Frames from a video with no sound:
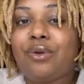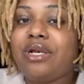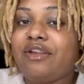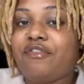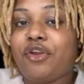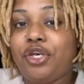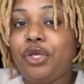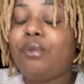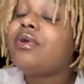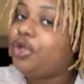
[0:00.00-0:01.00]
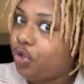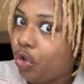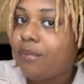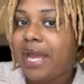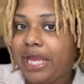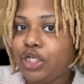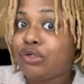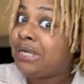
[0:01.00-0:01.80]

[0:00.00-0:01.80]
and if you're new you're my angel